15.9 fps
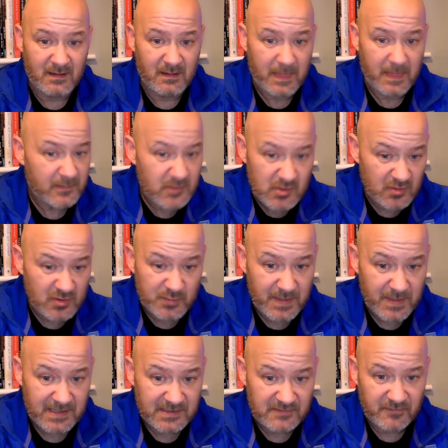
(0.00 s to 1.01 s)
And the George
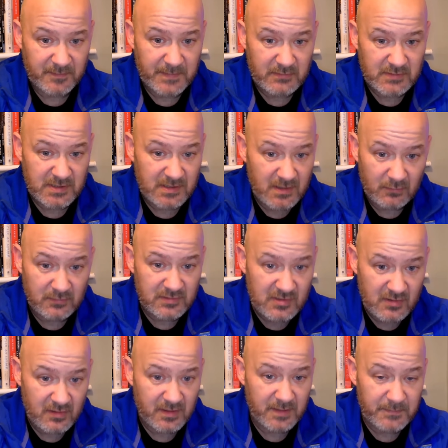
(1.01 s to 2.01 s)
Byers for me was a goal
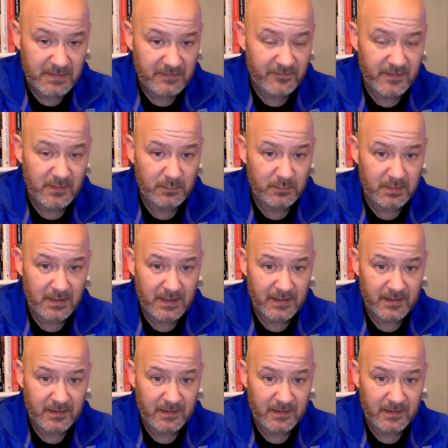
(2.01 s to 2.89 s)
scoring midfield player.